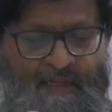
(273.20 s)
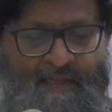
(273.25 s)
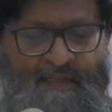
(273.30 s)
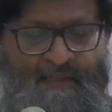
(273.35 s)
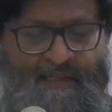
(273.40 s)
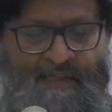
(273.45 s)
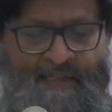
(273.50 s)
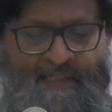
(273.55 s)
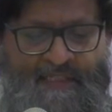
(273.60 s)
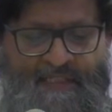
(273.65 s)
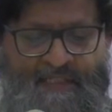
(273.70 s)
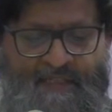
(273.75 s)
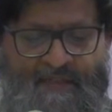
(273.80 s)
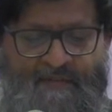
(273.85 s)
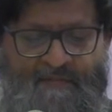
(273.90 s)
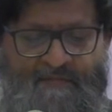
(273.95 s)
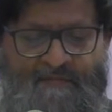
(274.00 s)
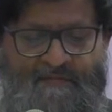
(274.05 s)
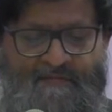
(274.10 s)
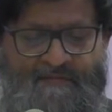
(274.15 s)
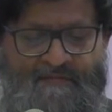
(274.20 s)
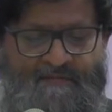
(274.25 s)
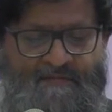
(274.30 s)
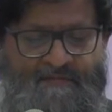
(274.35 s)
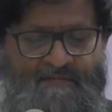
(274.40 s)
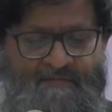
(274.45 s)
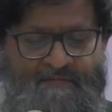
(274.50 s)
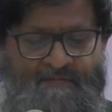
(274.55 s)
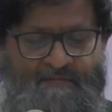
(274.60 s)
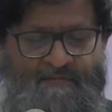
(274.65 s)
that
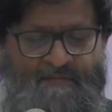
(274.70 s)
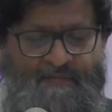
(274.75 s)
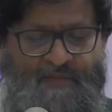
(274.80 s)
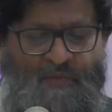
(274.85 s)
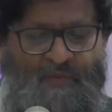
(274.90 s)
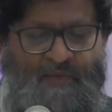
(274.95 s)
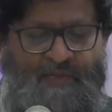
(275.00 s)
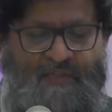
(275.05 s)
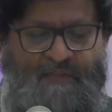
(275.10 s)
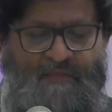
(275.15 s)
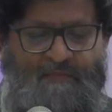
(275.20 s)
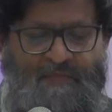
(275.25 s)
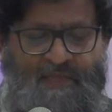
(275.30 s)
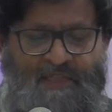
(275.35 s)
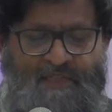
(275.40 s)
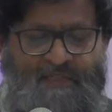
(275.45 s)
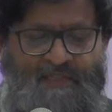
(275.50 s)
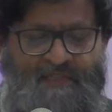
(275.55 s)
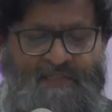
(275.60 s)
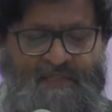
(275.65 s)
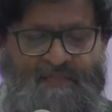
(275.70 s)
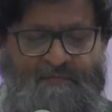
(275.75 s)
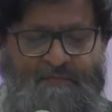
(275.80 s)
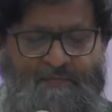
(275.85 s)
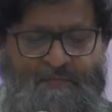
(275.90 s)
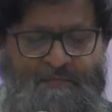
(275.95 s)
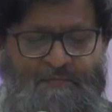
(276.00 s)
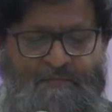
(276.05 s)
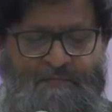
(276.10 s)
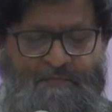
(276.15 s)
the way the media
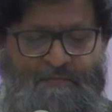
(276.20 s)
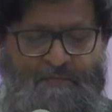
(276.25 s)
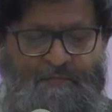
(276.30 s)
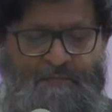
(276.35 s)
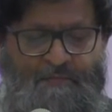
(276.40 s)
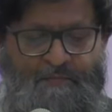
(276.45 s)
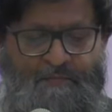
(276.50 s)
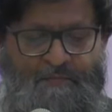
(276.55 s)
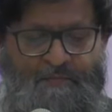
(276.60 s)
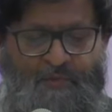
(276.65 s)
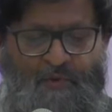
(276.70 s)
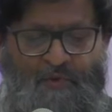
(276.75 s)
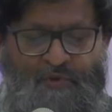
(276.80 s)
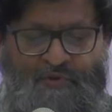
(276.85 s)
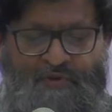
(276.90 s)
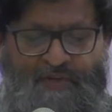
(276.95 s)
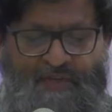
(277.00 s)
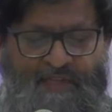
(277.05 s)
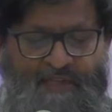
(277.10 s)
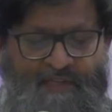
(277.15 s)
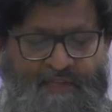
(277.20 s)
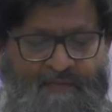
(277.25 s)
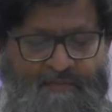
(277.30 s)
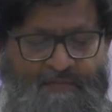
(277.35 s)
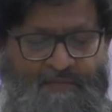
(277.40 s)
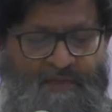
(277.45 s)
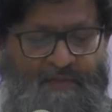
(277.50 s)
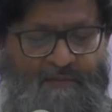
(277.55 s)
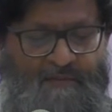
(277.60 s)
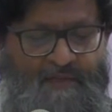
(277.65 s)
is
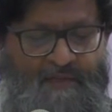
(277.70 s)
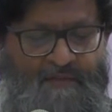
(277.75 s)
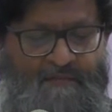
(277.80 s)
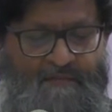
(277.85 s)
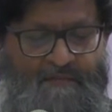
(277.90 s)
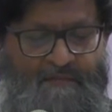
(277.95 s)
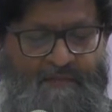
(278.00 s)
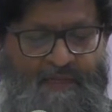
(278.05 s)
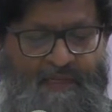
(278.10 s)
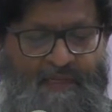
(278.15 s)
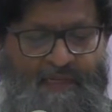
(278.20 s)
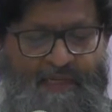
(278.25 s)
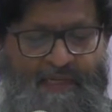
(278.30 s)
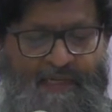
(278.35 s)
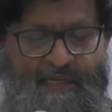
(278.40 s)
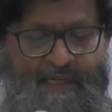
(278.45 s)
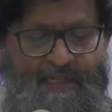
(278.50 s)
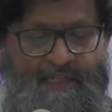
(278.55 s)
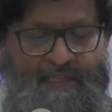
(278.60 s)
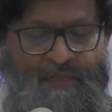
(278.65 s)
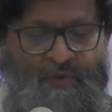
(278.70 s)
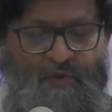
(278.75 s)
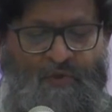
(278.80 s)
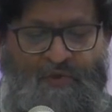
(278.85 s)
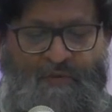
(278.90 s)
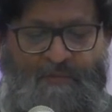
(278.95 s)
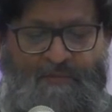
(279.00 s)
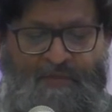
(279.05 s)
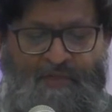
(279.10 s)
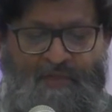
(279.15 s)
portraying Birmingham is
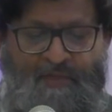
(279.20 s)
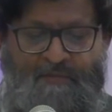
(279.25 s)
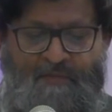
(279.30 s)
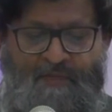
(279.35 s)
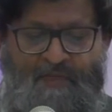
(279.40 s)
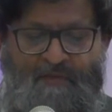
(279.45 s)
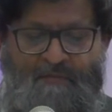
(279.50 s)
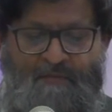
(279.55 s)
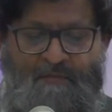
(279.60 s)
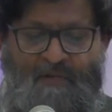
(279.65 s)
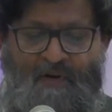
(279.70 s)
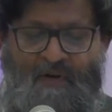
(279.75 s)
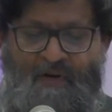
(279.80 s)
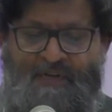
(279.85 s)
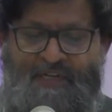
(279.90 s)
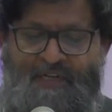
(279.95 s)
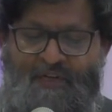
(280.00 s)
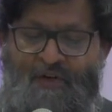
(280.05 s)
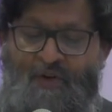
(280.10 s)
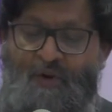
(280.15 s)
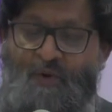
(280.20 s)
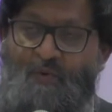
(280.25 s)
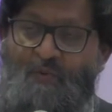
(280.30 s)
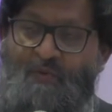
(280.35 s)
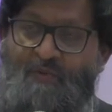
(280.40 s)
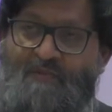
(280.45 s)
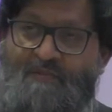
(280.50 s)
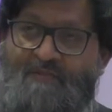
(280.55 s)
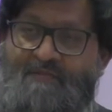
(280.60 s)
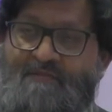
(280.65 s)
not a Birmingham I
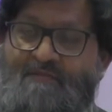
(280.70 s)
know.